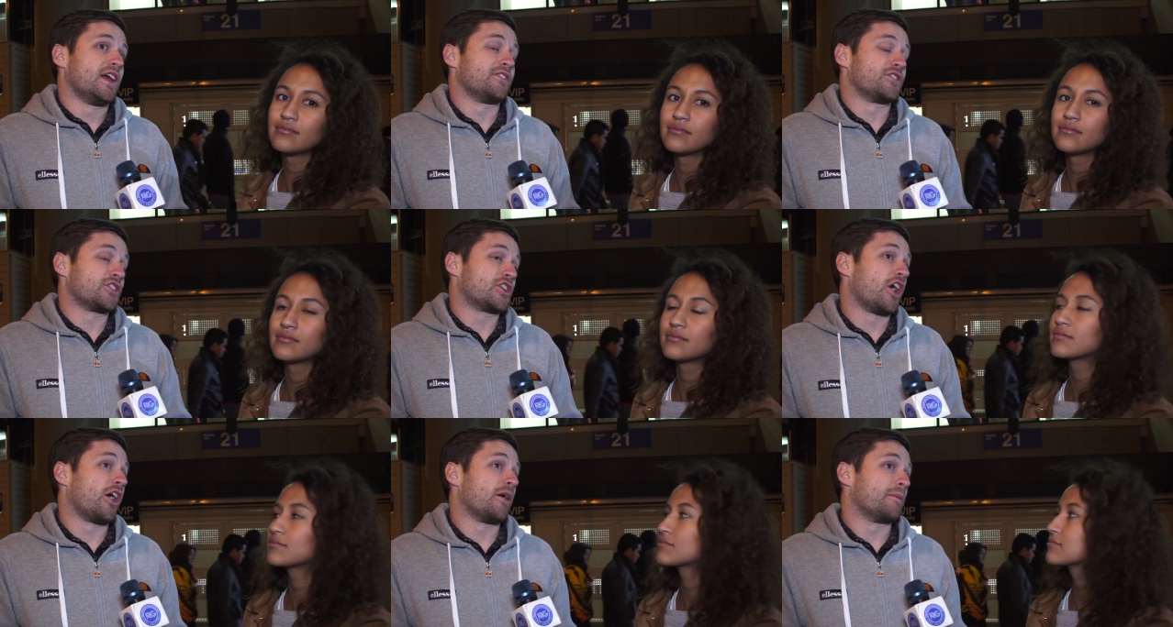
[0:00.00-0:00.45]
Speaker 1: if you
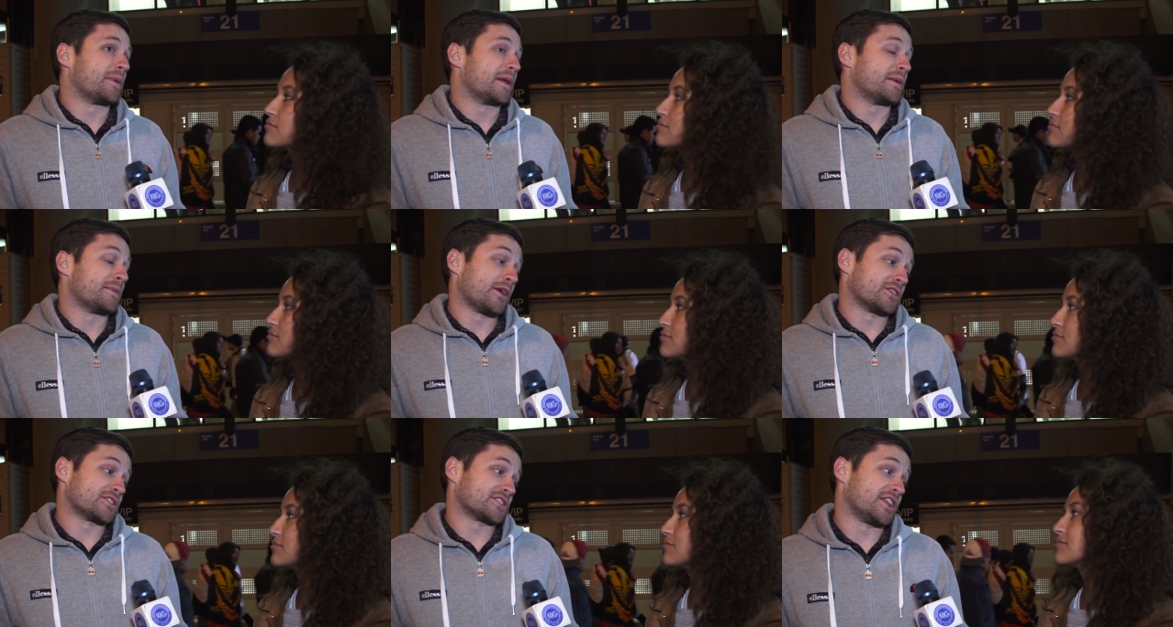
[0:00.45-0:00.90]
can't beat
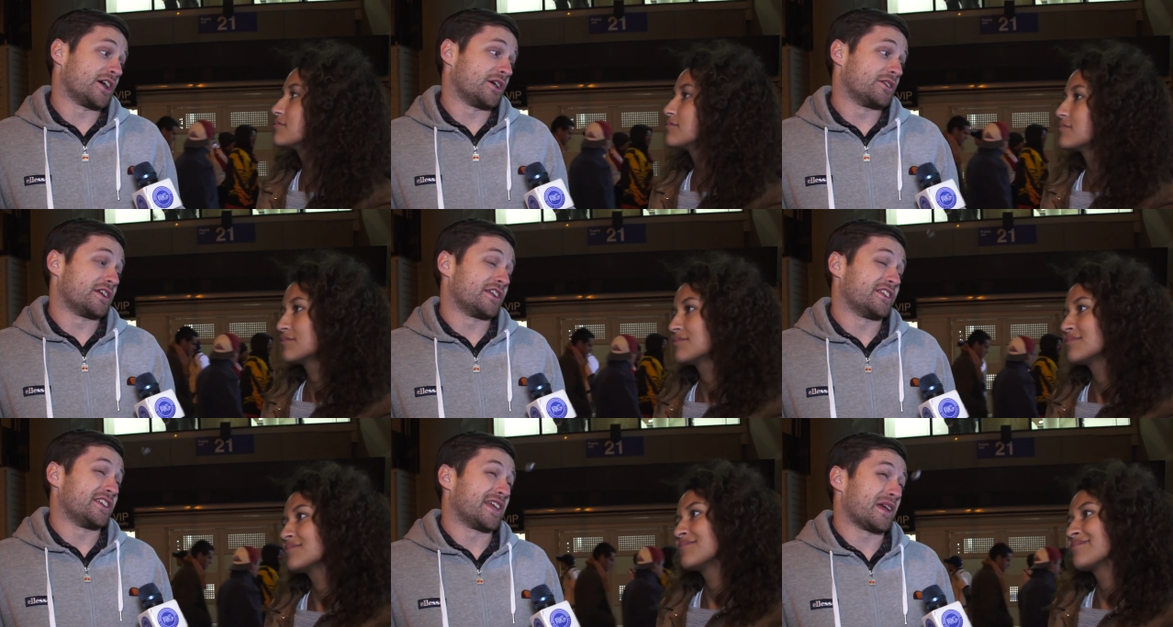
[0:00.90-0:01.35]
Barcelona
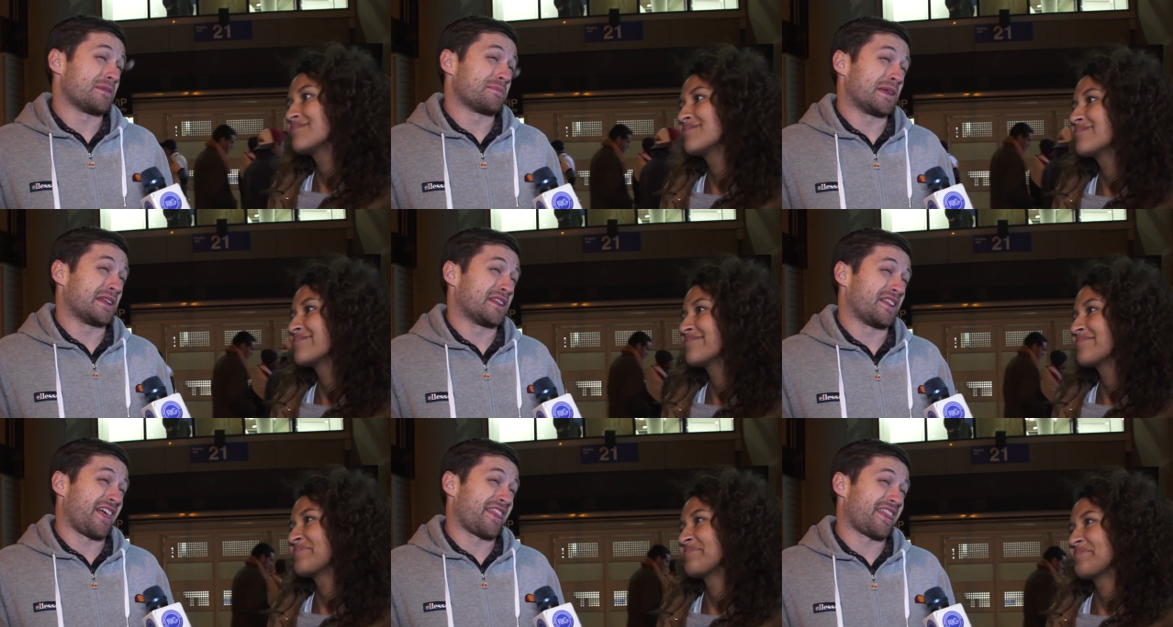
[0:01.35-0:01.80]
and you get
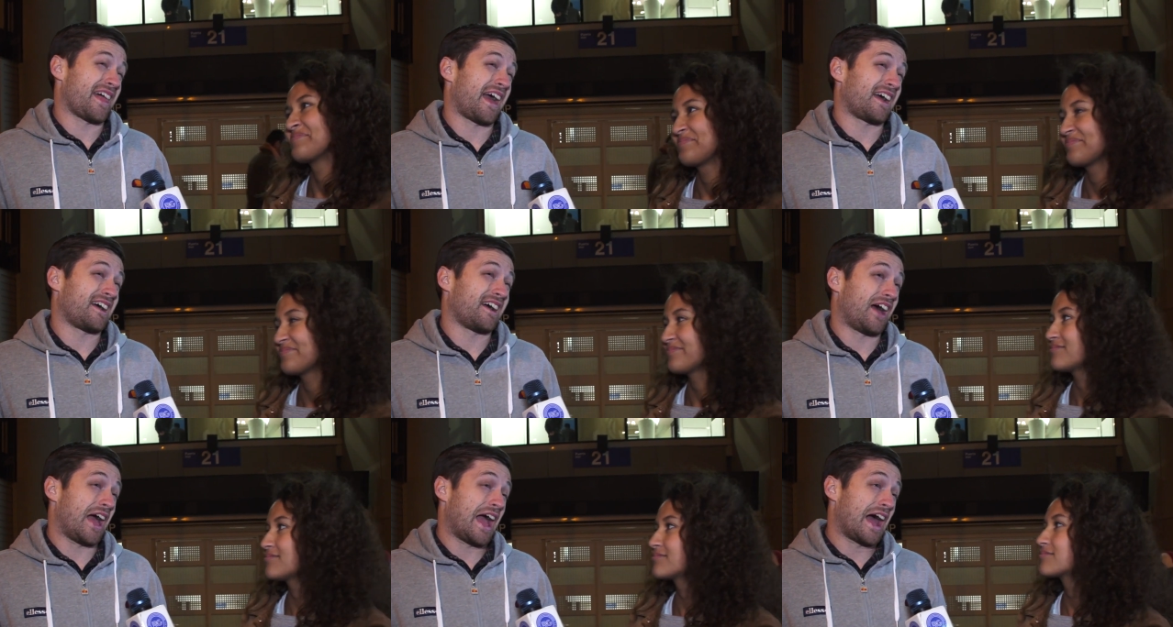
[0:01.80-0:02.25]
beat like
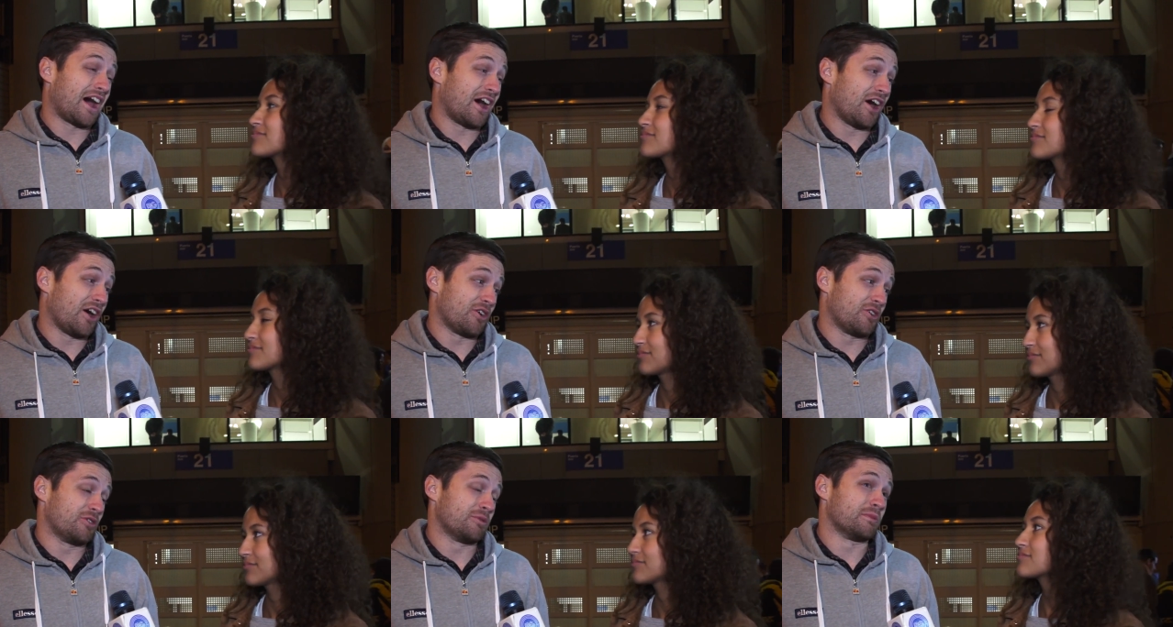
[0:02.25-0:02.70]
that at
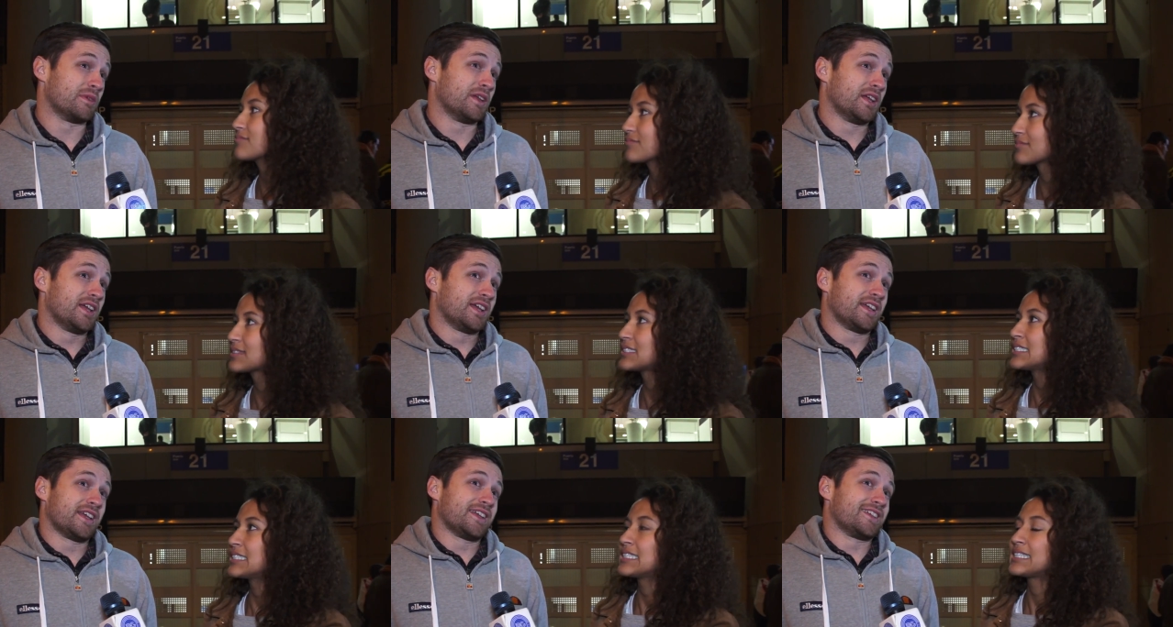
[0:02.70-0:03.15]
home,
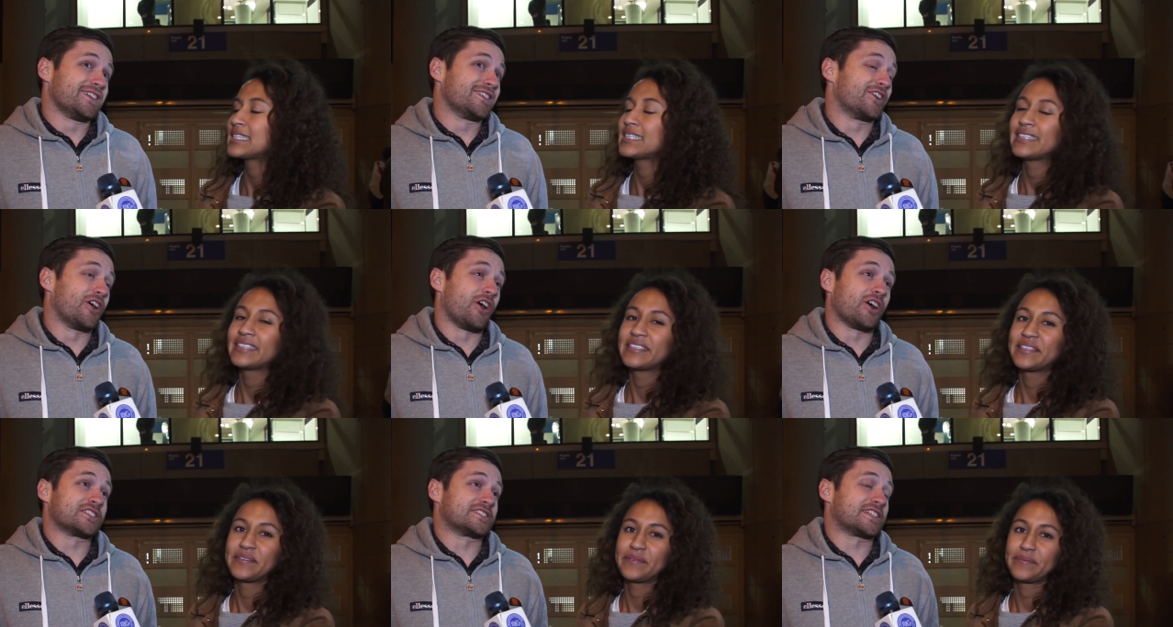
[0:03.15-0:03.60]
you've
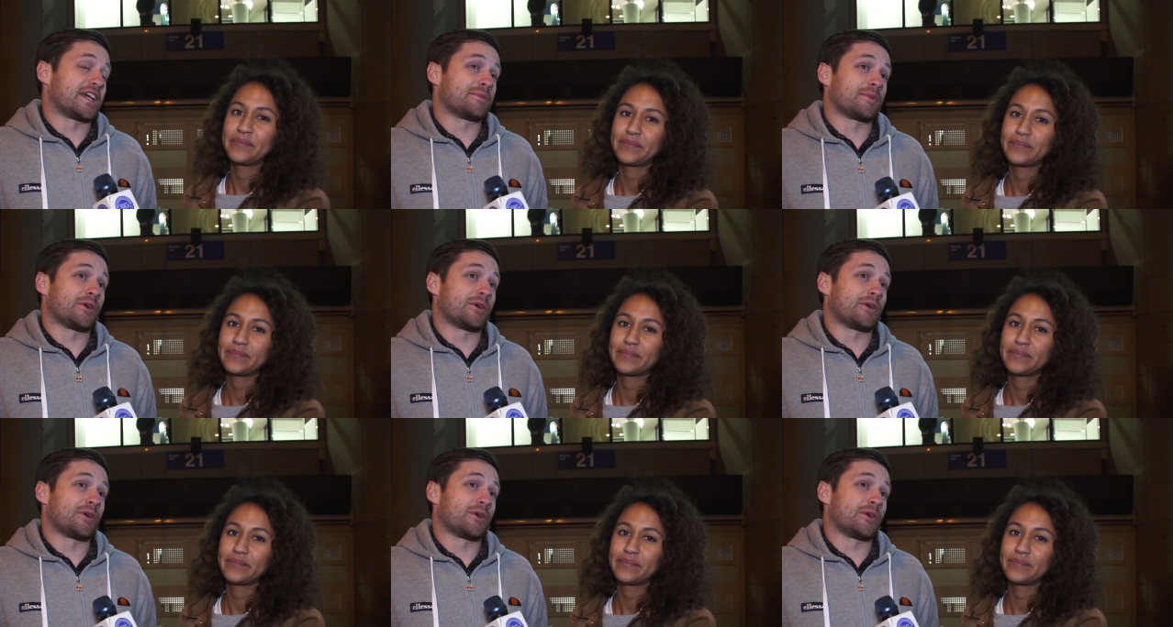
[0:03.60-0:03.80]
got to say